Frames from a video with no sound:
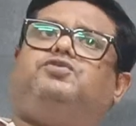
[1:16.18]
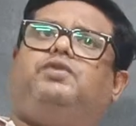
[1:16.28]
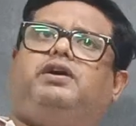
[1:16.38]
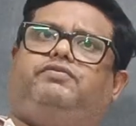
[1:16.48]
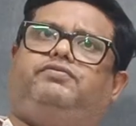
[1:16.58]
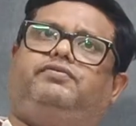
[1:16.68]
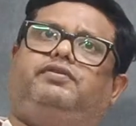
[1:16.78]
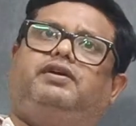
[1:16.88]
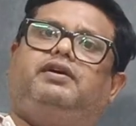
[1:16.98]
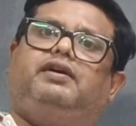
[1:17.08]
12.
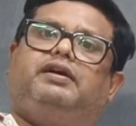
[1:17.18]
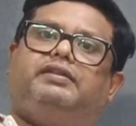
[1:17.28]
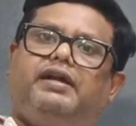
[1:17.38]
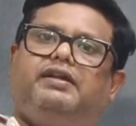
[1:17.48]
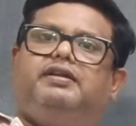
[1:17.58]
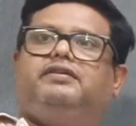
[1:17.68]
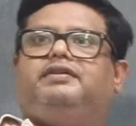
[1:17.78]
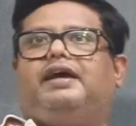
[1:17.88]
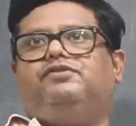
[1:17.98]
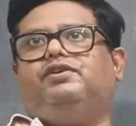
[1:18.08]
Then in
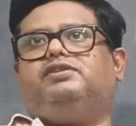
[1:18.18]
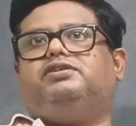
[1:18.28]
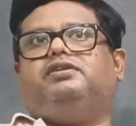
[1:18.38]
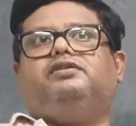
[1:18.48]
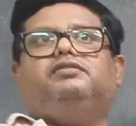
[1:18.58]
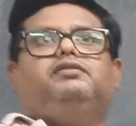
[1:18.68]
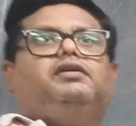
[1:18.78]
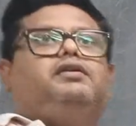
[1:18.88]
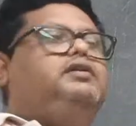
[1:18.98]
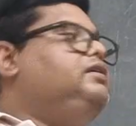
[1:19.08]
graduation,
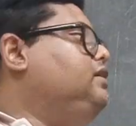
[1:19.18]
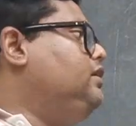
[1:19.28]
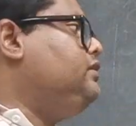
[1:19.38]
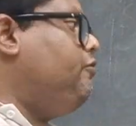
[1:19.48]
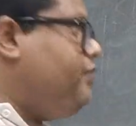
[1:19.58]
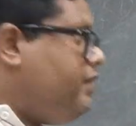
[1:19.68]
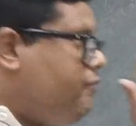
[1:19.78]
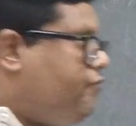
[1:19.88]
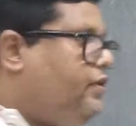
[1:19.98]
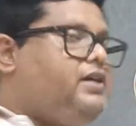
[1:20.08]
the
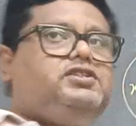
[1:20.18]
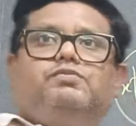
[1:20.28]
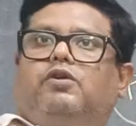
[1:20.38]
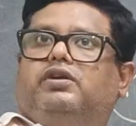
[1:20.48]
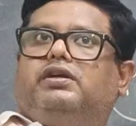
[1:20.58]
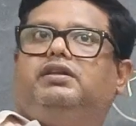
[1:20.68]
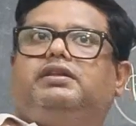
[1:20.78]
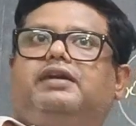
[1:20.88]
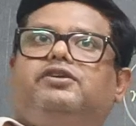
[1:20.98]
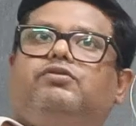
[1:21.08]
very first model
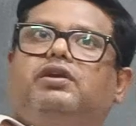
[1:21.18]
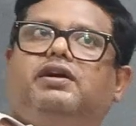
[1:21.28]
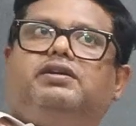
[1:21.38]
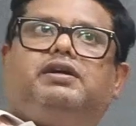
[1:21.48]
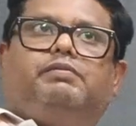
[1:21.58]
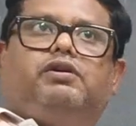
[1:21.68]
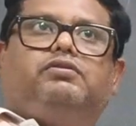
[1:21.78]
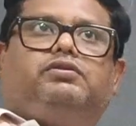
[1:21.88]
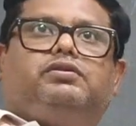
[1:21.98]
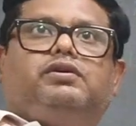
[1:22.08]
that you learned
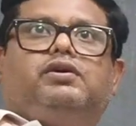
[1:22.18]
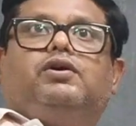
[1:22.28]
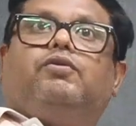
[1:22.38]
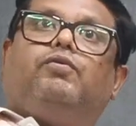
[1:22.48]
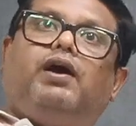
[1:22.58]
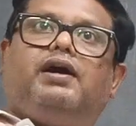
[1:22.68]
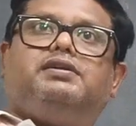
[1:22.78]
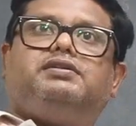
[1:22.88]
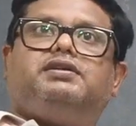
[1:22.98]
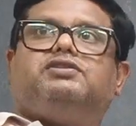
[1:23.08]
about
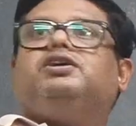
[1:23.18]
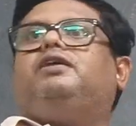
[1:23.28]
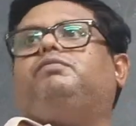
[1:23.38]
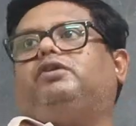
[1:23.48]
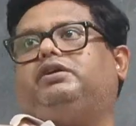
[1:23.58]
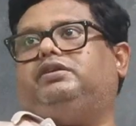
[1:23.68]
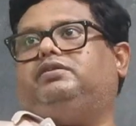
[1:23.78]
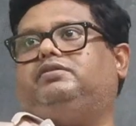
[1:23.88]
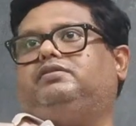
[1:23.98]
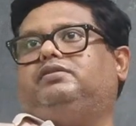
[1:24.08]
was shell model.
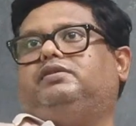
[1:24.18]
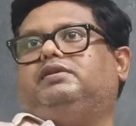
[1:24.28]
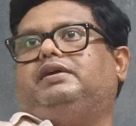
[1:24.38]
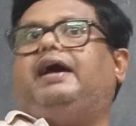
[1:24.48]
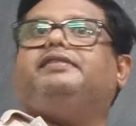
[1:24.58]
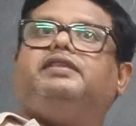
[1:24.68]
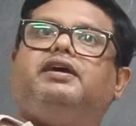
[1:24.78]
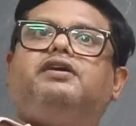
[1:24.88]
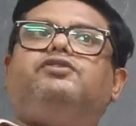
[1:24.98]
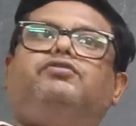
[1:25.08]
And
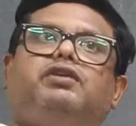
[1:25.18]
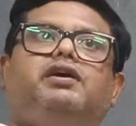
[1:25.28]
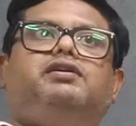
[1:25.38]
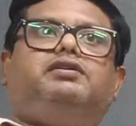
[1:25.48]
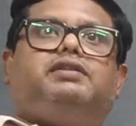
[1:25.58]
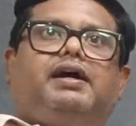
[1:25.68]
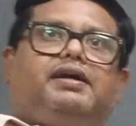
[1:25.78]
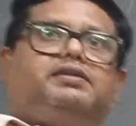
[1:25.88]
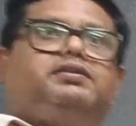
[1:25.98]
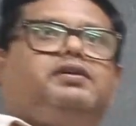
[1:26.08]
there you learned
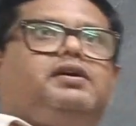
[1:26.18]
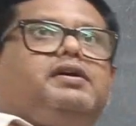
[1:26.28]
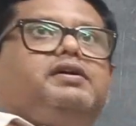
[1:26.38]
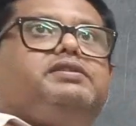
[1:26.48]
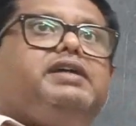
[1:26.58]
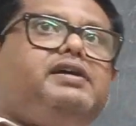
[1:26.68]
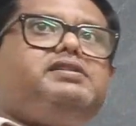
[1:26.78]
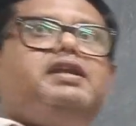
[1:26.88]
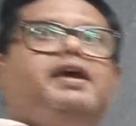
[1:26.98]
that just